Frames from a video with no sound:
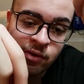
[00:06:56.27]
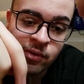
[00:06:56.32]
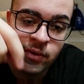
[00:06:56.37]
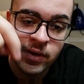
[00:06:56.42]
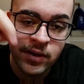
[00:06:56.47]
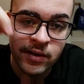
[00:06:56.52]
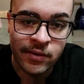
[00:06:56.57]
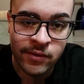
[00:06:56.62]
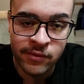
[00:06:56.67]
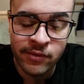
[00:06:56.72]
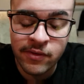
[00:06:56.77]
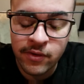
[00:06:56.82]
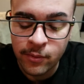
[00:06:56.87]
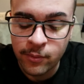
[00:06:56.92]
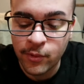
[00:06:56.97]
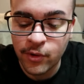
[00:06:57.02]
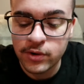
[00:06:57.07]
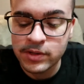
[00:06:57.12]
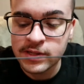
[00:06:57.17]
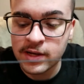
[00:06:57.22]
and then redo
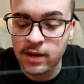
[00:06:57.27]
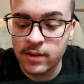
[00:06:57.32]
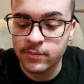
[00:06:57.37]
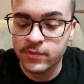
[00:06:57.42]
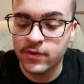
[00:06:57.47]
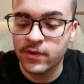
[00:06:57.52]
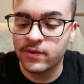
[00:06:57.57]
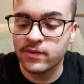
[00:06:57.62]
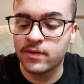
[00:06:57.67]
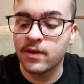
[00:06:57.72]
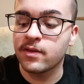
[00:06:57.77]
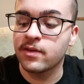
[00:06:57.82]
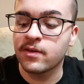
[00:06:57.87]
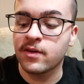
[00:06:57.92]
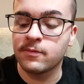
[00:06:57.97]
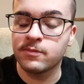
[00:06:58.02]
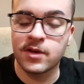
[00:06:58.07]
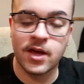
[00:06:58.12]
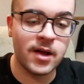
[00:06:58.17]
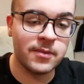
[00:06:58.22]
it a few more times
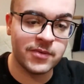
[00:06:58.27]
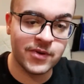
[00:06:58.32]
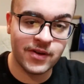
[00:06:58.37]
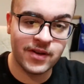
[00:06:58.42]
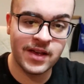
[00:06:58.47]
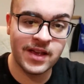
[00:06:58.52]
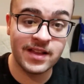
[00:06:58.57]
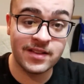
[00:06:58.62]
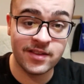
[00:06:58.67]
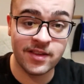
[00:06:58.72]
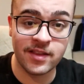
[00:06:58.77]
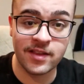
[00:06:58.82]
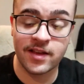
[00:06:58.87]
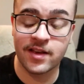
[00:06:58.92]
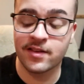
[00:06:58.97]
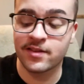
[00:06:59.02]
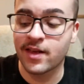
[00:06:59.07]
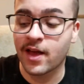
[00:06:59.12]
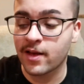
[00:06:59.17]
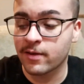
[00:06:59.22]
because it sometimes
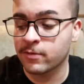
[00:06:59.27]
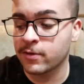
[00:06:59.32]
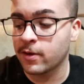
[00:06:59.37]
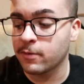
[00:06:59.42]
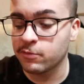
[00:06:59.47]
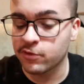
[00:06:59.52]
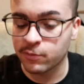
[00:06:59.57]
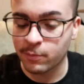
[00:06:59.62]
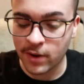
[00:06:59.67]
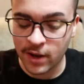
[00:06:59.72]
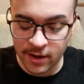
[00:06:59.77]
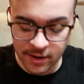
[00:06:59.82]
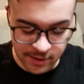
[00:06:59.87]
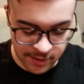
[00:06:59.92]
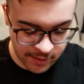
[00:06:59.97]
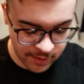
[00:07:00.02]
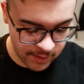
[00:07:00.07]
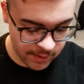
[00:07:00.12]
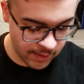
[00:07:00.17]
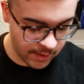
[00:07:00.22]
hits in the exact
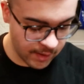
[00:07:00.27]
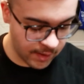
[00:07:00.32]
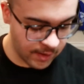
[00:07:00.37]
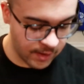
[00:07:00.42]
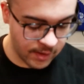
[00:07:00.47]
same spot.